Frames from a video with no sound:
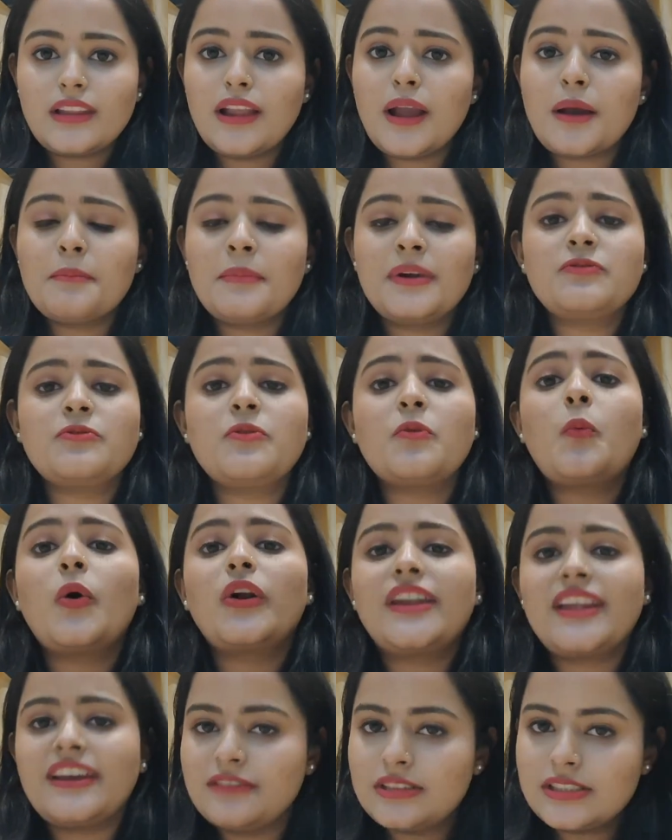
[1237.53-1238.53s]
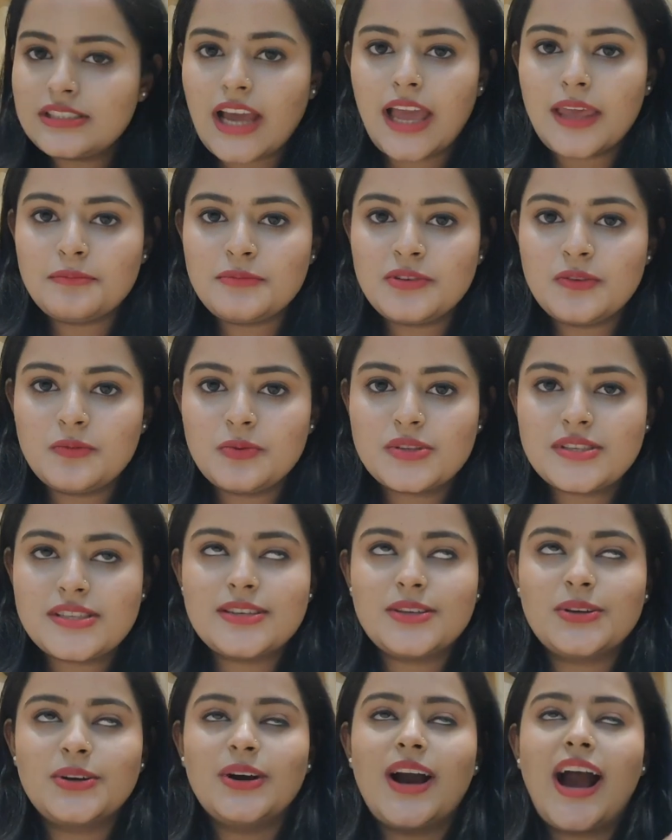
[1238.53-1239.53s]
But for whatever time he
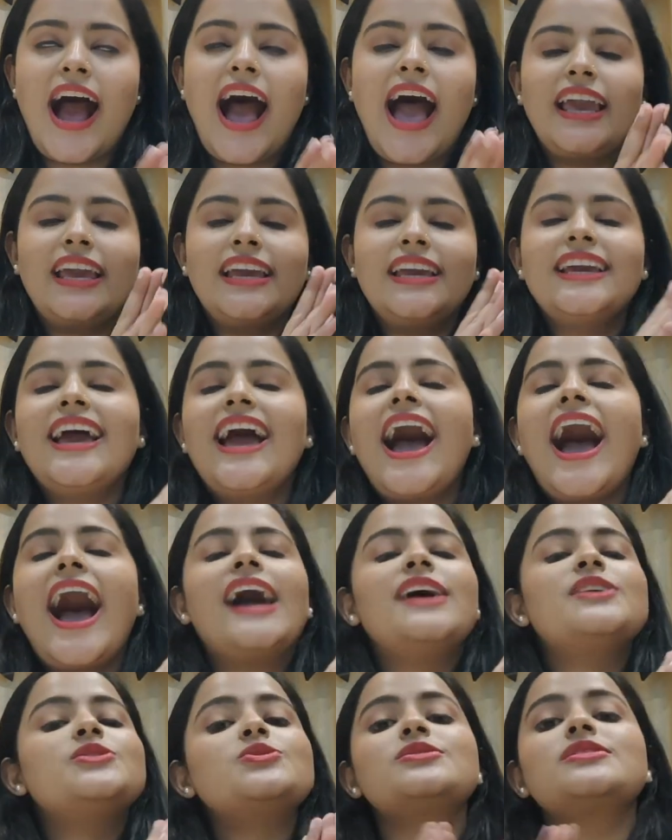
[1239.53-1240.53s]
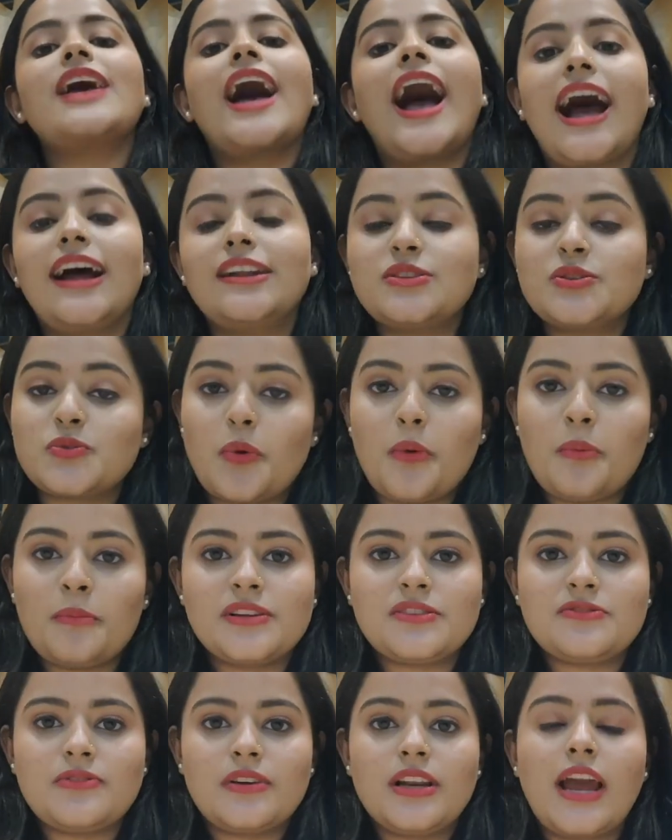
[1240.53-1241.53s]
was here, I just had so
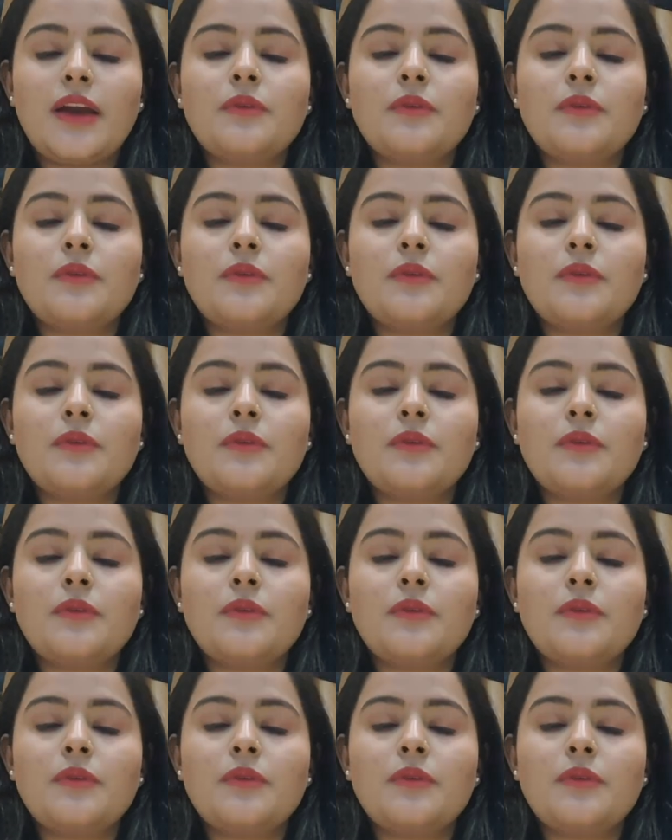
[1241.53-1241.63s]
much fun.